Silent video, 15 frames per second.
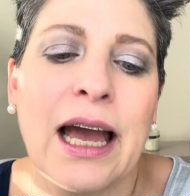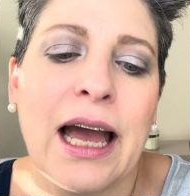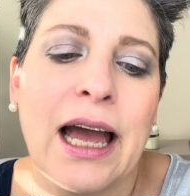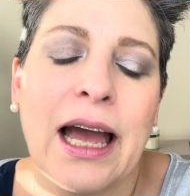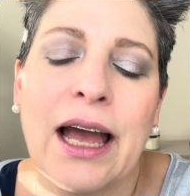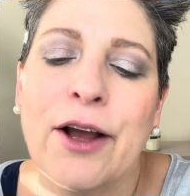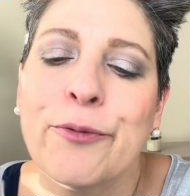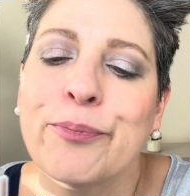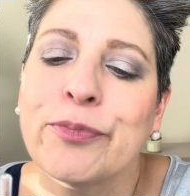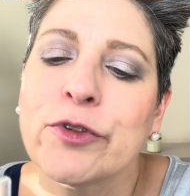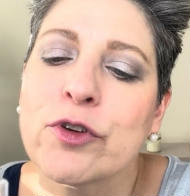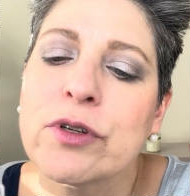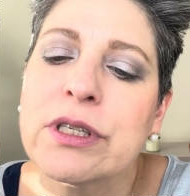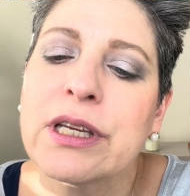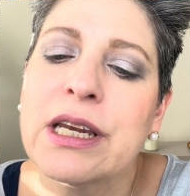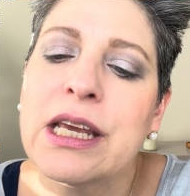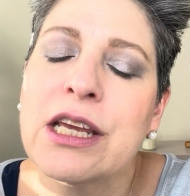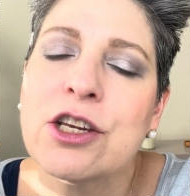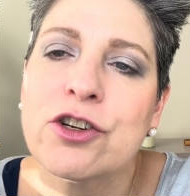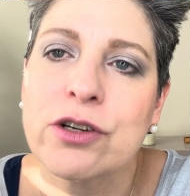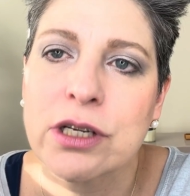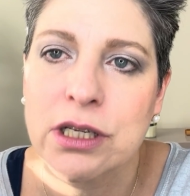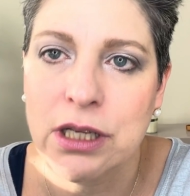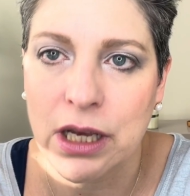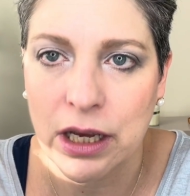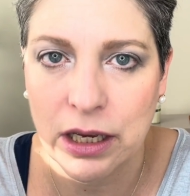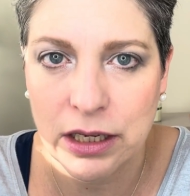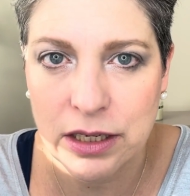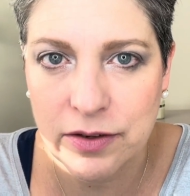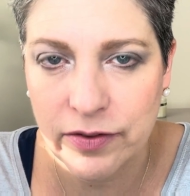So it's
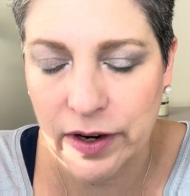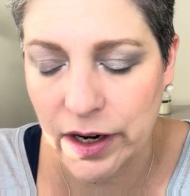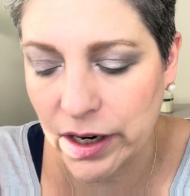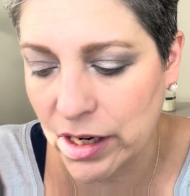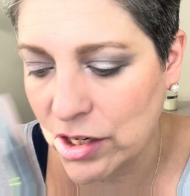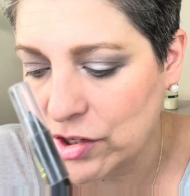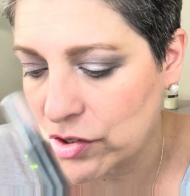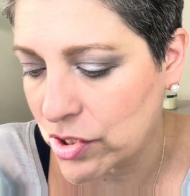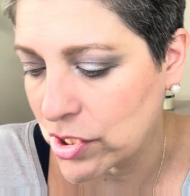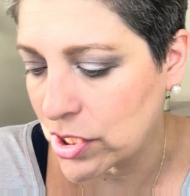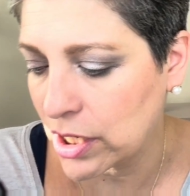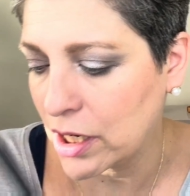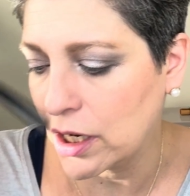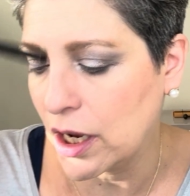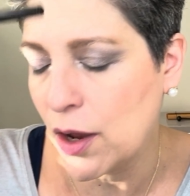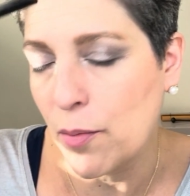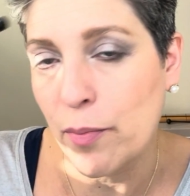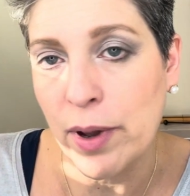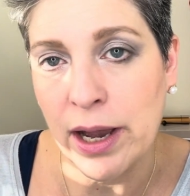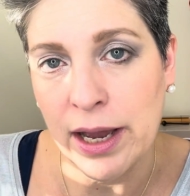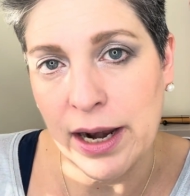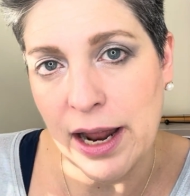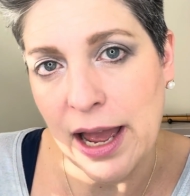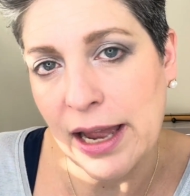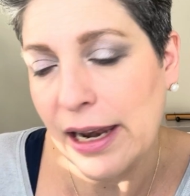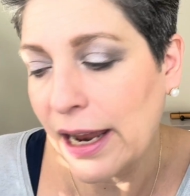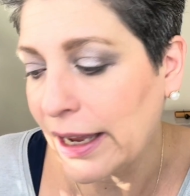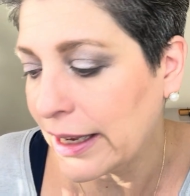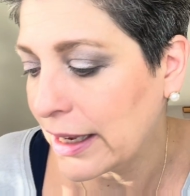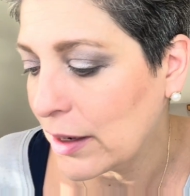it's very interesting, but I
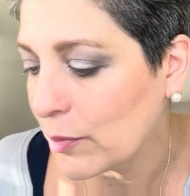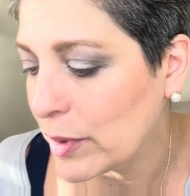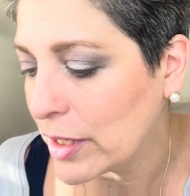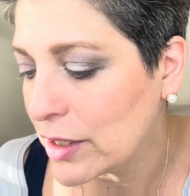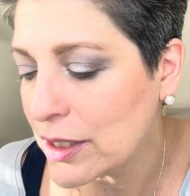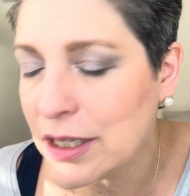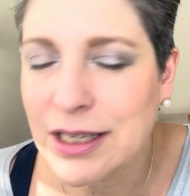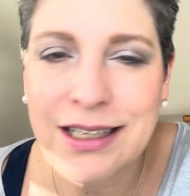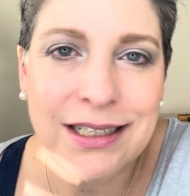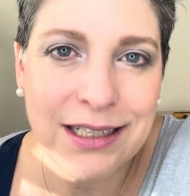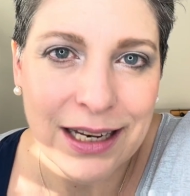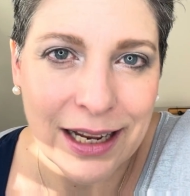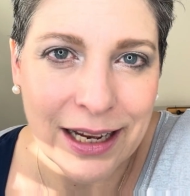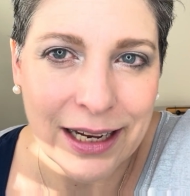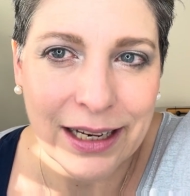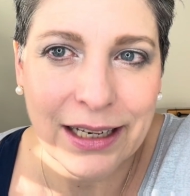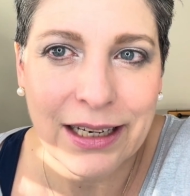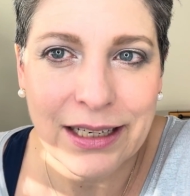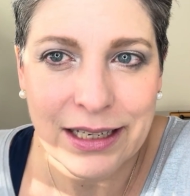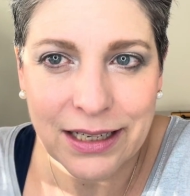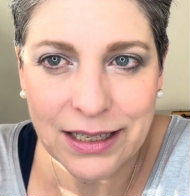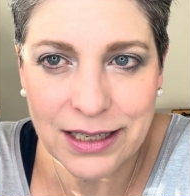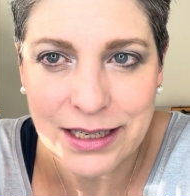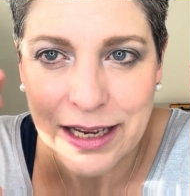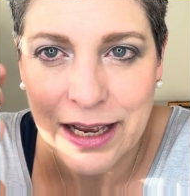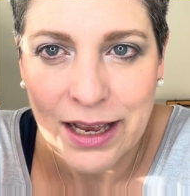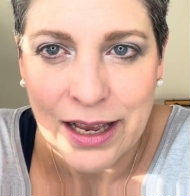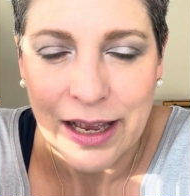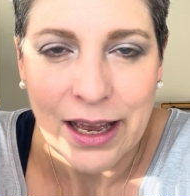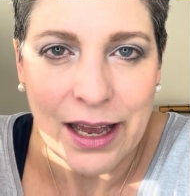like it because it does line. It does
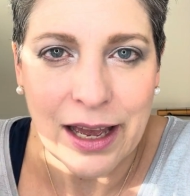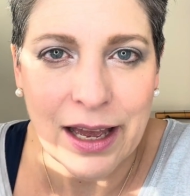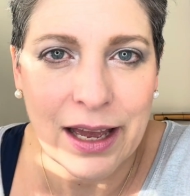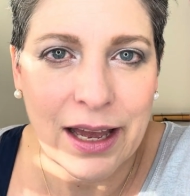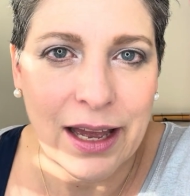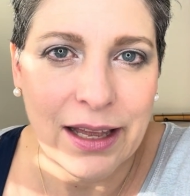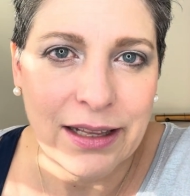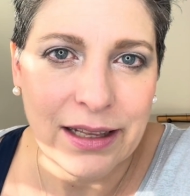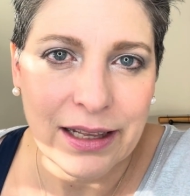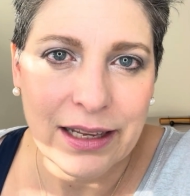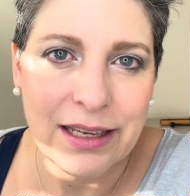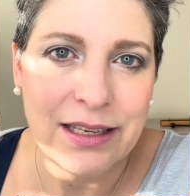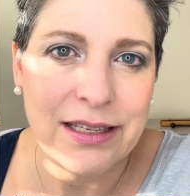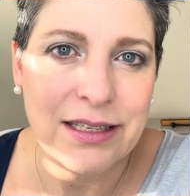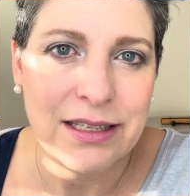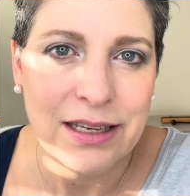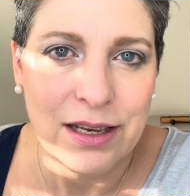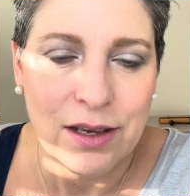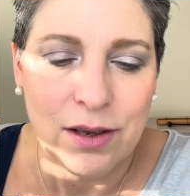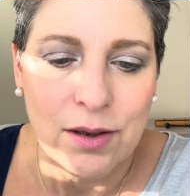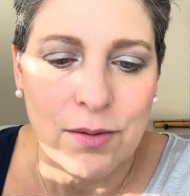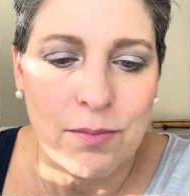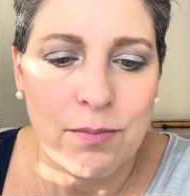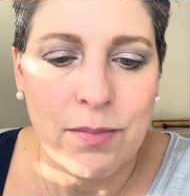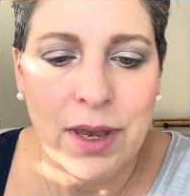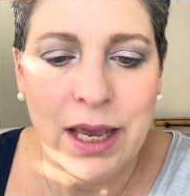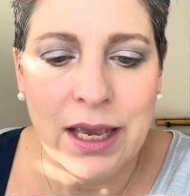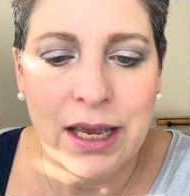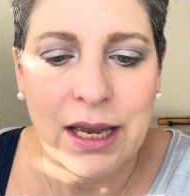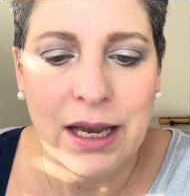at least
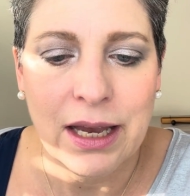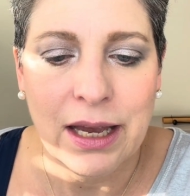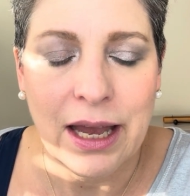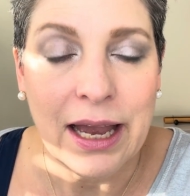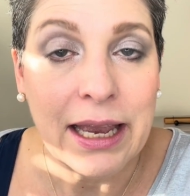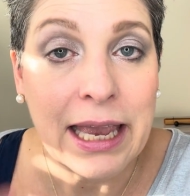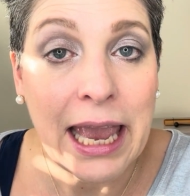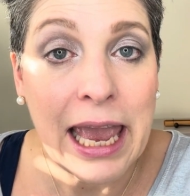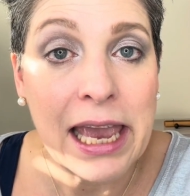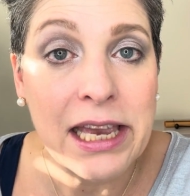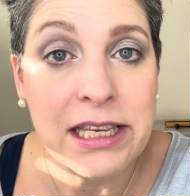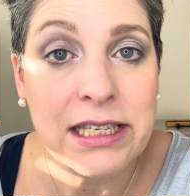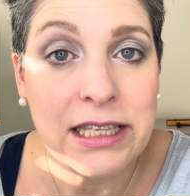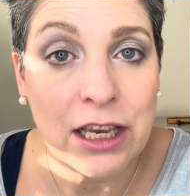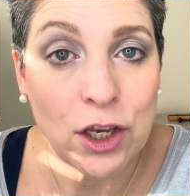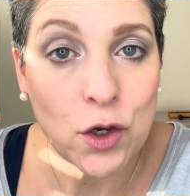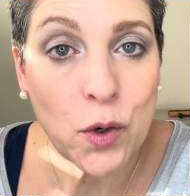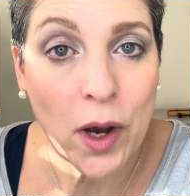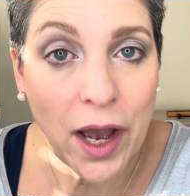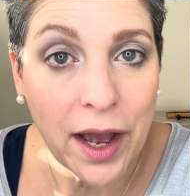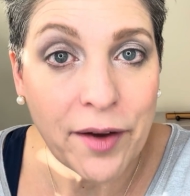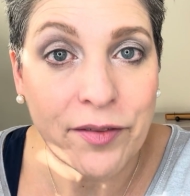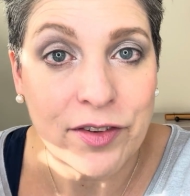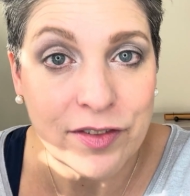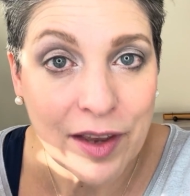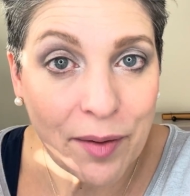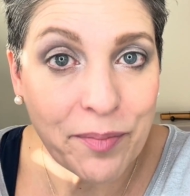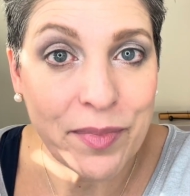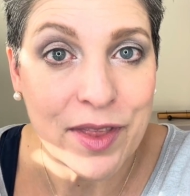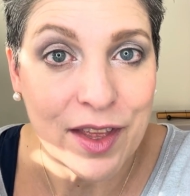make a case that you have
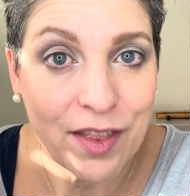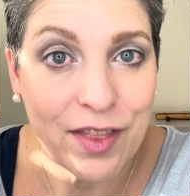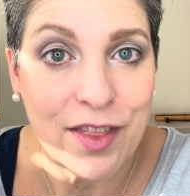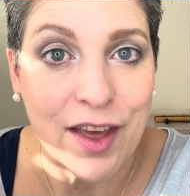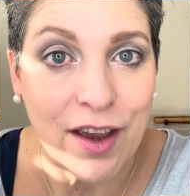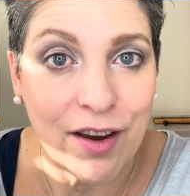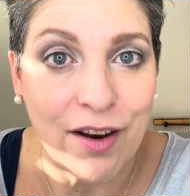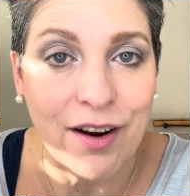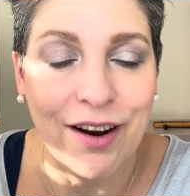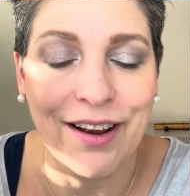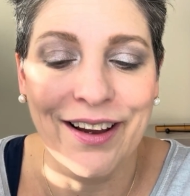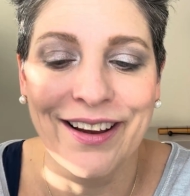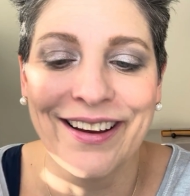something there,